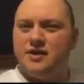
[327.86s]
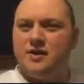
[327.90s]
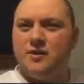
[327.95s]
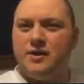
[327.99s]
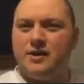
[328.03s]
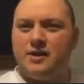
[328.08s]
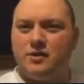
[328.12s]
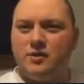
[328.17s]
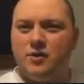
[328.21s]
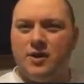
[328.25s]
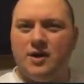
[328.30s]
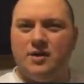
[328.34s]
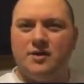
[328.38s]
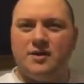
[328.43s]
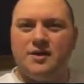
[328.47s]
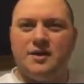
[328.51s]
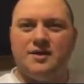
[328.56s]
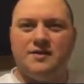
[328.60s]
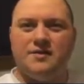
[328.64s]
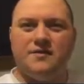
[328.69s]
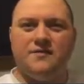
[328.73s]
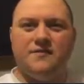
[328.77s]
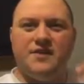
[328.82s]
you know, I don't know how,
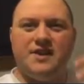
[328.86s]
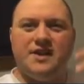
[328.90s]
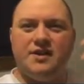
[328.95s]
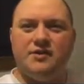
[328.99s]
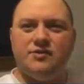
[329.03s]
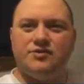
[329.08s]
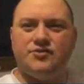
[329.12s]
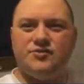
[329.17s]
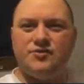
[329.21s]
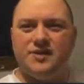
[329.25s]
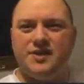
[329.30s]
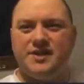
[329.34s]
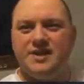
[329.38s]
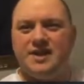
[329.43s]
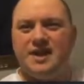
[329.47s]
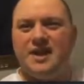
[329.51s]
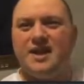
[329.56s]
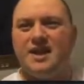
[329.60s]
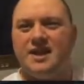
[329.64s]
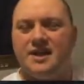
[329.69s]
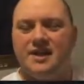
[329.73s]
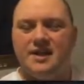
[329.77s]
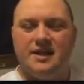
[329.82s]
the video is really
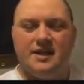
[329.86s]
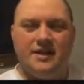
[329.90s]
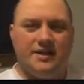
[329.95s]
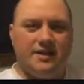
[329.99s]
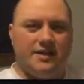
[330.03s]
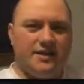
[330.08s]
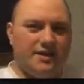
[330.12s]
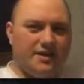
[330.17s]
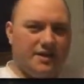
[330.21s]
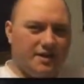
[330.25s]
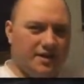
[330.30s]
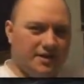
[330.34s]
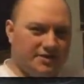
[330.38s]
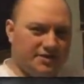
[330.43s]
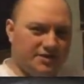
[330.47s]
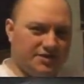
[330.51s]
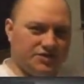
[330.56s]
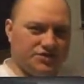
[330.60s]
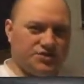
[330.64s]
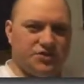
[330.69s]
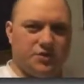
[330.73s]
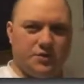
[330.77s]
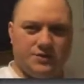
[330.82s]
not, it
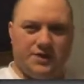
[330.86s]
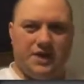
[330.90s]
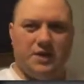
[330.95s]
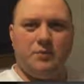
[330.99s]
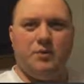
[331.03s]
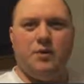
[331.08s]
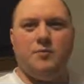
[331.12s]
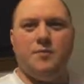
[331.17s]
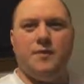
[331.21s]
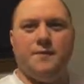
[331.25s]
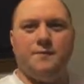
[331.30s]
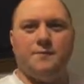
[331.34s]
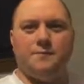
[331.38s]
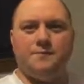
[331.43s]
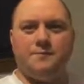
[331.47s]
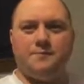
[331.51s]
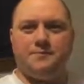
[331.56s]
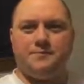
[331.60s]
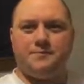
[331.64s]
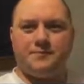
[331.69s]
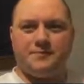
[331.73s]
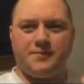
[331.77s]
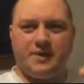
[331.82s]
doesn't show it that well, but
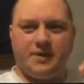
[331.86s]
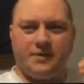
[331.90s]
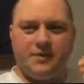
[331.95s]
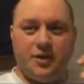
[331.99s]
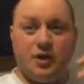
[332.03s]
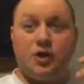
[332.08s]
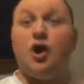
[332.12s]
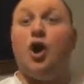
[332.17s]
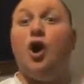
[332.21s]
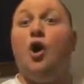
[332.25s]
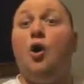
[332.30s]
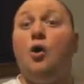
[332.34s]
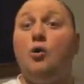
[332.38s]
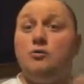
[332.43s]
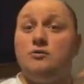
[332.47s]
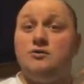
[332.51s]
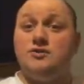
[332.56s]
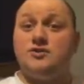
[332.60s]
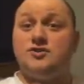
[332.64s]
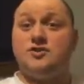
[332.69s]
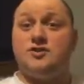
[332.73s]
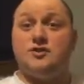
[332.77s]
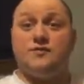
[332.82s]
the
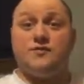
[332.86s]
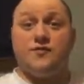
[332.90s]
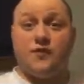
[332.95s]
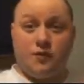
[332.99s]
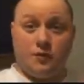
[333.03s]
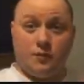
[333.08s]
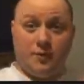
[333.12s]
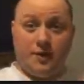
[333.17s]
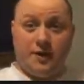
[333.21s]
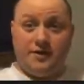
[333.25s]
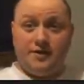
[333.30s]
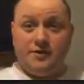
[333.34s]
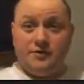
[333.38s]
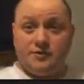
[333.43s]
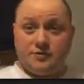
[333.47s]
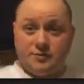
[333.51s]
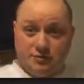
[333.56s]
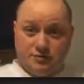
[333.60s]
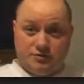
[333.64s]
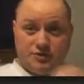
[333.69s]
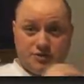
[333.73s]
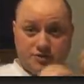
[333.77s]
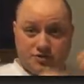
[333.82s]
cones for when you're
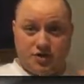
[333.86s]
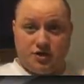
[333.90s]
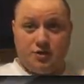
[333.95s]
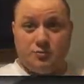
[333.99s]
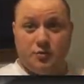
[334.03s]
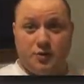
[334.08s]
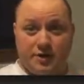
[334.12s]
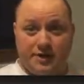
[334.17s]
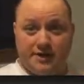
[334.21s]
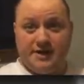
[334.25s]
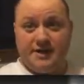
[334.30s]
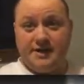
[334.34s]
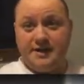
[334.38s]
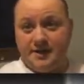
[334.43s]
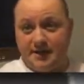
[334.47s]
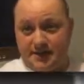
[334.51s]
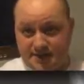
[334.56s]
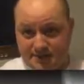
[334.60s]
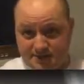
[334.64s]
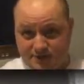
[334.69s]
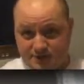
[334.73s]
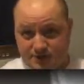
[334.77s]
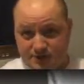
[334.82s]
supposed to start
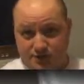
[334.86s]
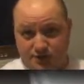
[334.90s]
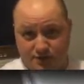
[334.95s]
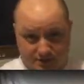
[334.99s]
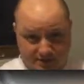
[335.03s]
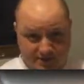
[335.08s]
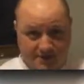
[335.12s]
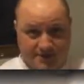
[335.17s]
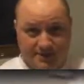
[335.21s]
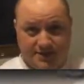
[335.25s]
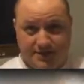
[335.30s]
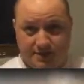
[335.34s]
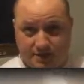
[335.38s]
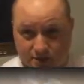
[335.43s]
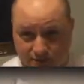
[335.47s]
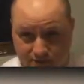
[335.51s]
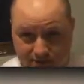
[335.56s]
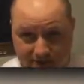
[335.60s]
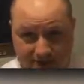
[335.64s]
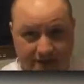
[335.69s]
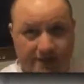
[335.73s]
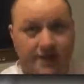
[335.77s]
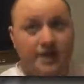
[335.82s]
braking and turn in and
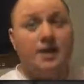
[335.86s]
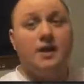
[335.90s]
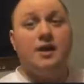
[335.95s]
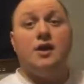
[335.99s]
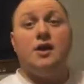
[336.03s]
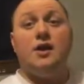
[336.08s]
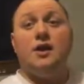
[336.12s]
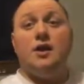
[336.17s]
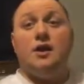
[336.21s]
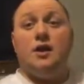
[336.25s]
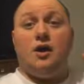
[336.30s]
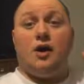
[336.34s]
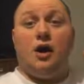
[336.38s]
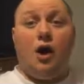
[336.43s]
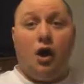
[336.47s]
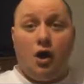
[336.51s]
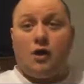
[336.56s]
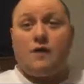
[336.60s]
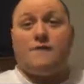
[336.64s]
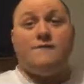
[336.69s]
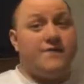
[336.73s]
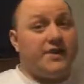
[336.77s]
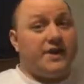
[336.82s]
all that
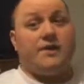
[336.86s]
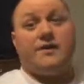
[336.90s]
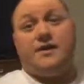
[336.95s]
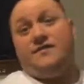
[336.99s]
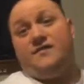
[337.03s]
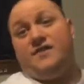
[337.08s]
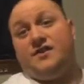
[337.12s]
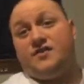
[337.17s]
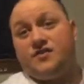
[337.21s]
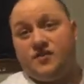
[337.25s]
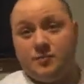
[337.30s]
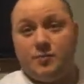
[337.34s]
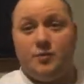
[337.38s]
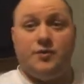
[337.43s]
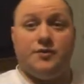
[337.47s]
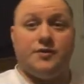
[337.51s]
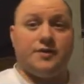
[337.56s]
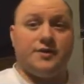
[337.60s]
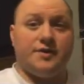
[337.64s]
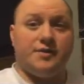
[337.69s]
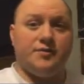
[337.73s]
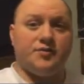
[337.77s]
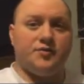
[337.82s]
are very visible.
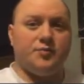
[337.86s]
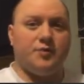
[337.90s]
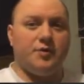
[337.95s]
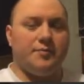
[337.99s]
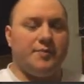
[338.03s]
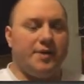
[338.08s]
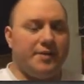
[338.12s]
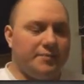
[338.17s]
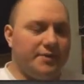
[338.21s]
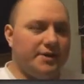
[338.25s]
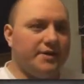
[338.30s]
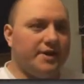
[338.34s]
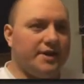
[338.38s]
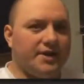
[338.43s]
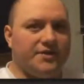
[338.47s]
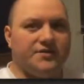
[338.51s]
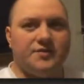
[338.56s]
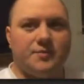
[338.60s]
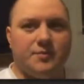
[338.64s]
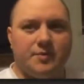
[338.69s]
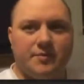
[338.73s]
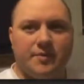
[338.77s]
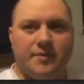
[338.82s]
That was one of my big, like I
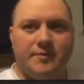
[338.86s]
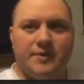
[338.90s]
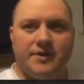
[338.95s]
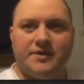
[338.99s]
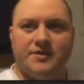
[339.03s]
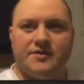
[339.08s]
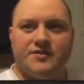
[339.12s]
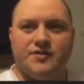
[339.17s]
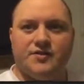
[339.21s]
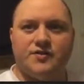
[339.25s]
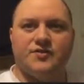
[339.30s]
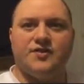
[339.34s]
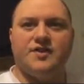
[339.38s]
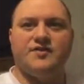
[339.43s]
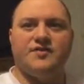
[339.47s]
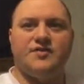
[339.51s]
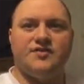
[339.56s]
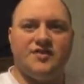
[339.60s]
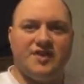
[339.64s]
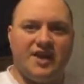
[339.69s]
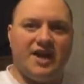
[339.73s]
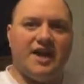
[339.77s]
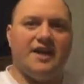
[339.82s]
said, one of my big concerns.
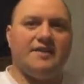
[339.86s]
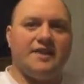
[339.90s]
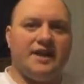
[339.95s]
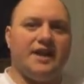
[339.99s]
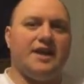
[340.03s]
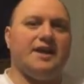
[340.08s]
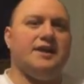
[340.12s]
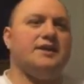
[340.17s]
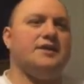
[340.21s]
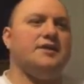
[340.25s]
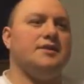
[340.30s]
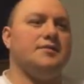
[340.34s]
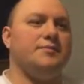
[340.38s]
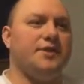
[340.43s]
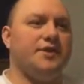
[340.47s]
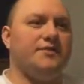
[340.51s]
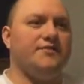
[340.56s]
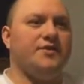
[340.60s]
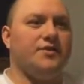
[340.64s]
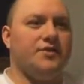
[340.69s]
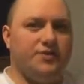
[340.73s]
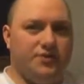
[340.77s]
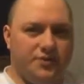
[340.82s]
It's not that
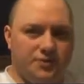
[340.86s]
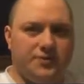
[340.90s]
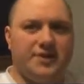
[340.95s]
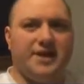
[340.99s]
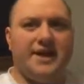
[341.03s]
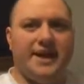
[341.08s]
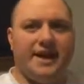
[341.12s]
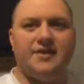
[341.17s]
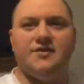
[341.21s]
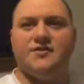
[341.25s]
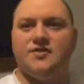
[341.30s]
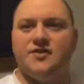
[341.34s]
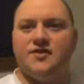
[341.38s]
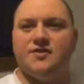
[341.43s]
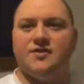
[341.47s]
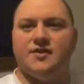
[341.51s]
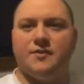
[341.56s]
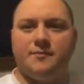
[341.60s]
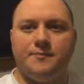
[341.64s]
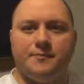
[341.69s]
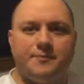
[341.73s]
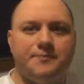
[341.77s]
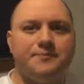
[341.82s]
big of a deal. You can see
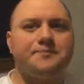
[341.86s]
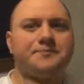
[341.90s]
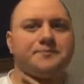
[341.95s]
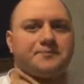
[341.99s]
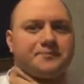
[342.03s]
them,